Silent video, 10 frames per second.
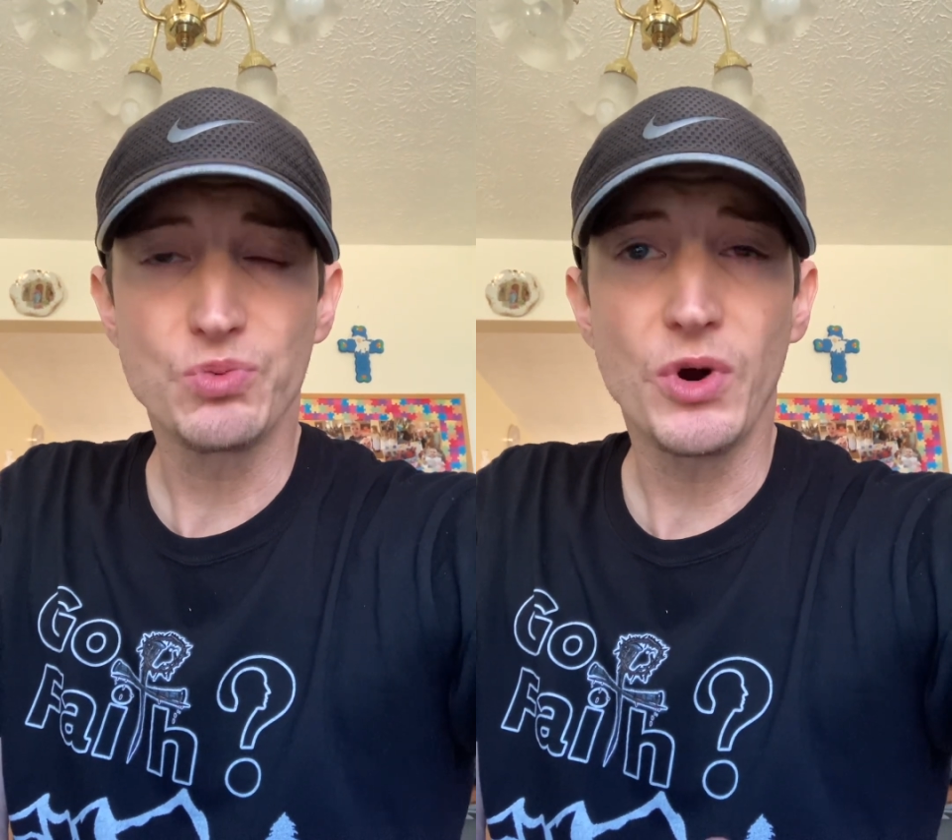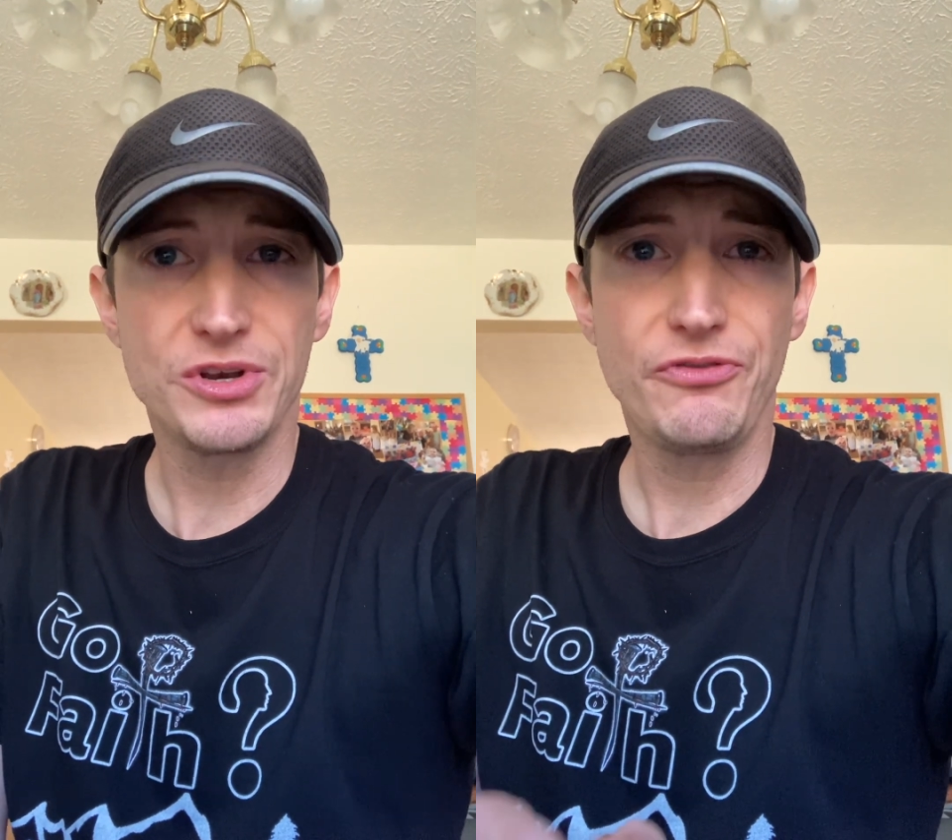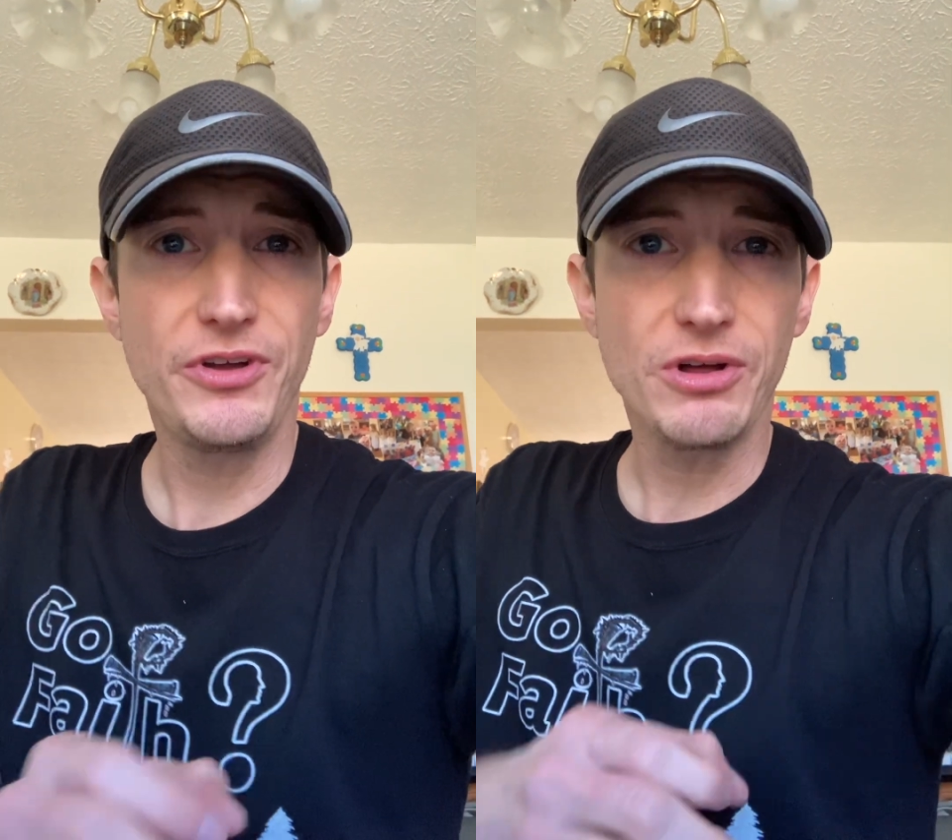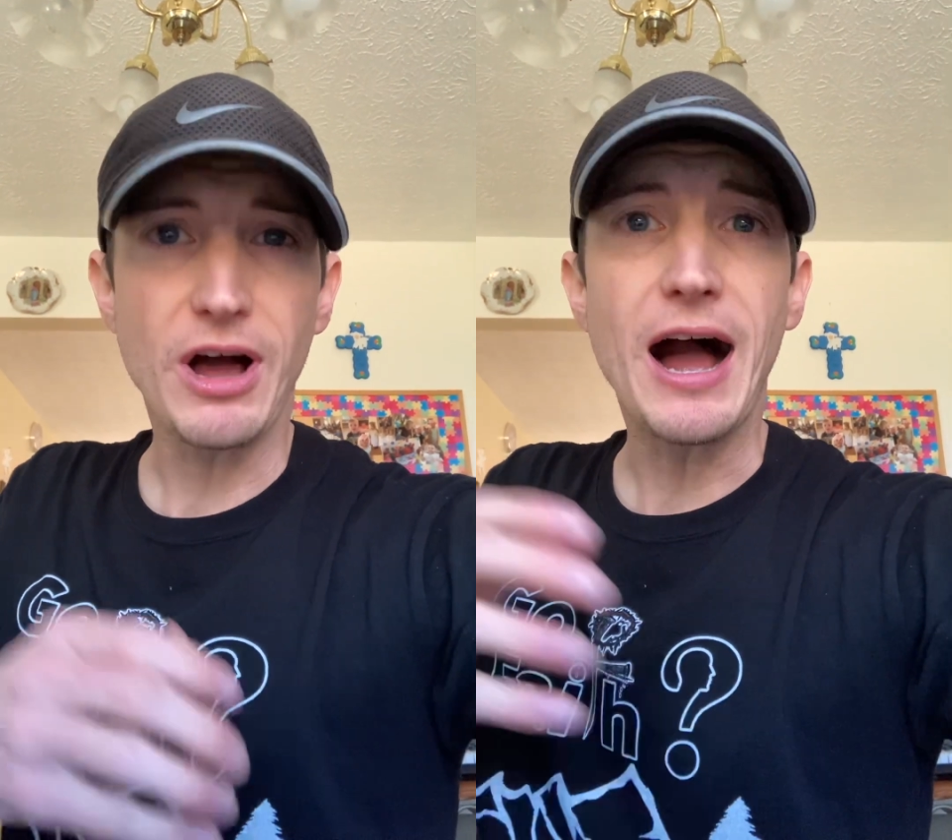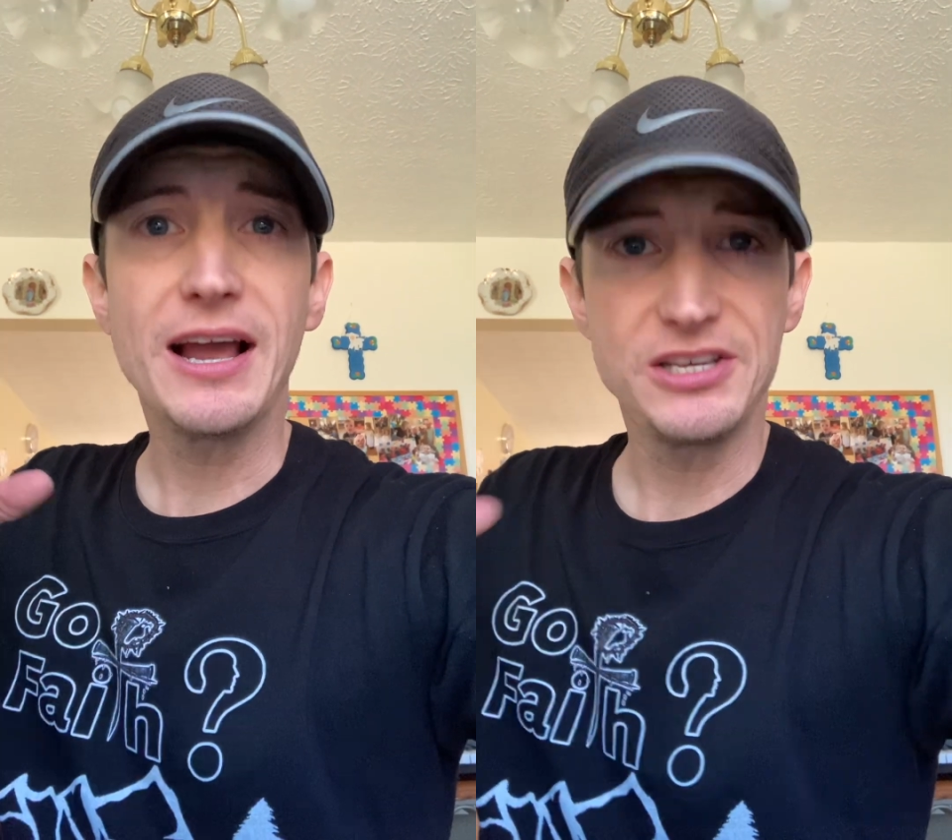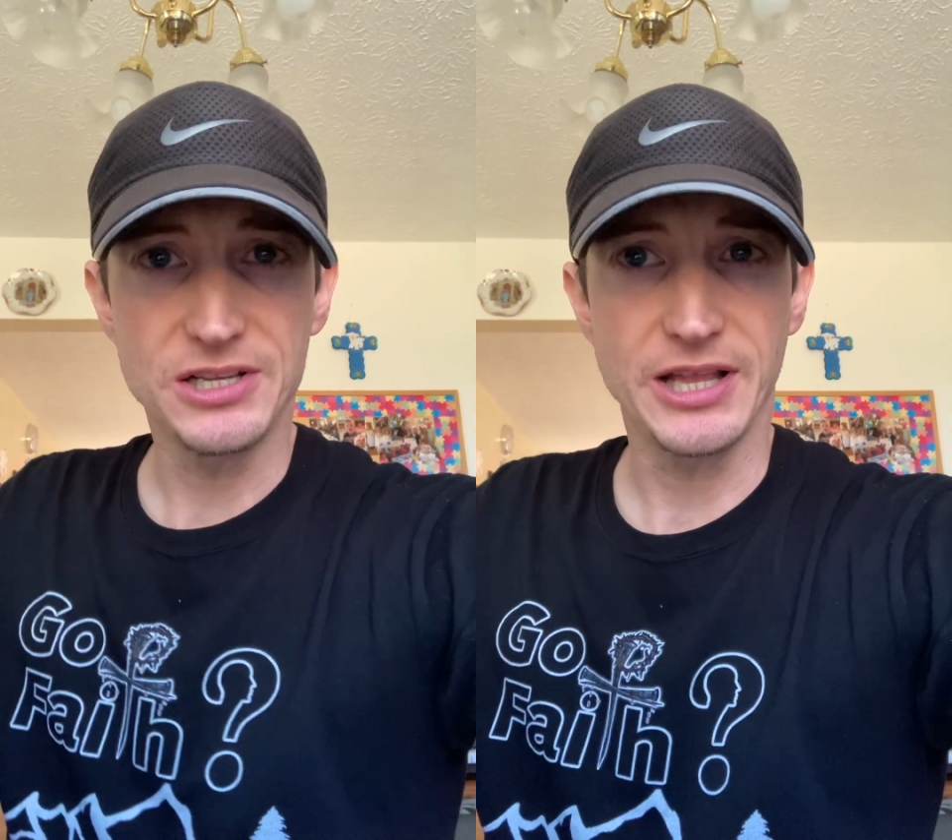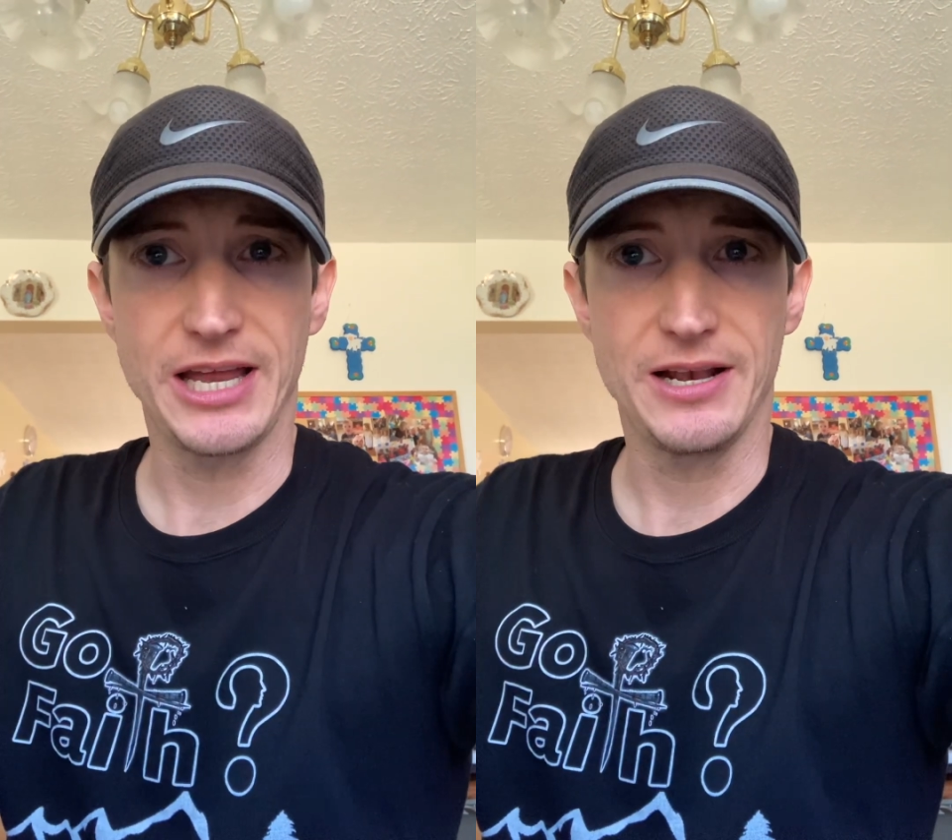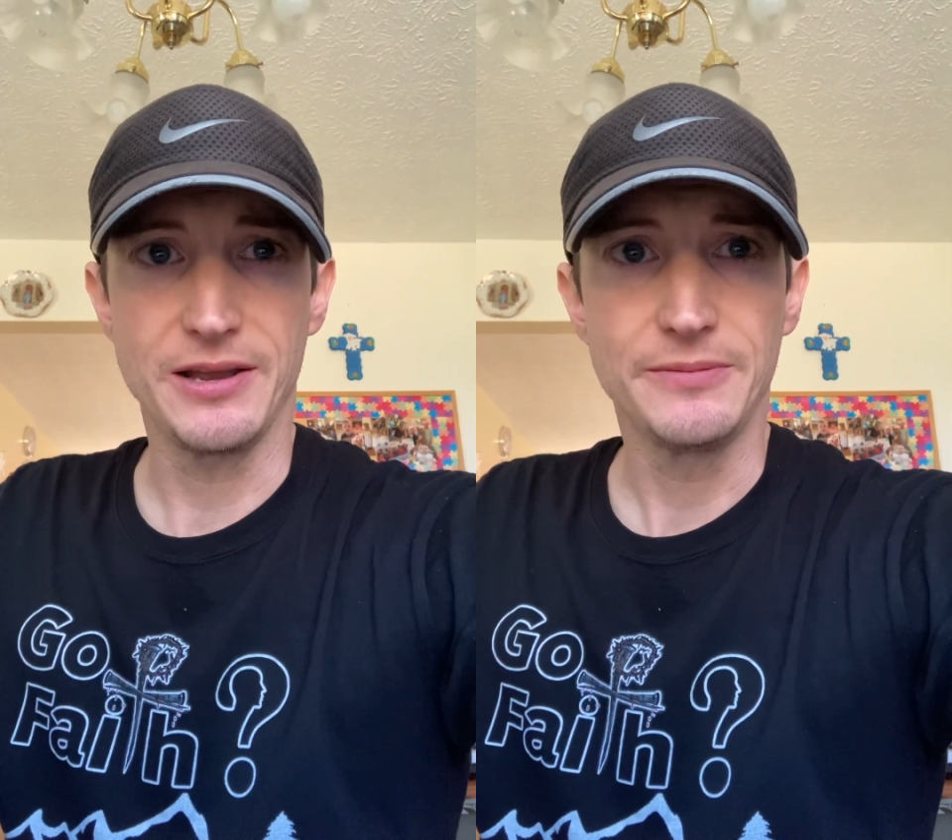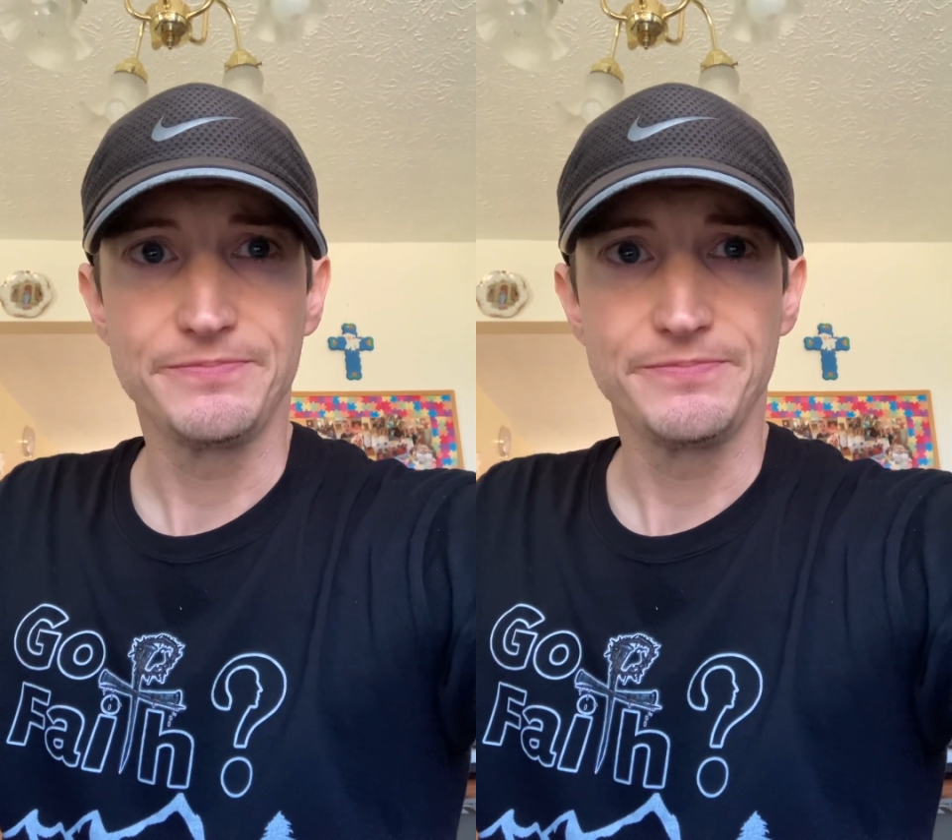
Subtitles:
one to feel isolated.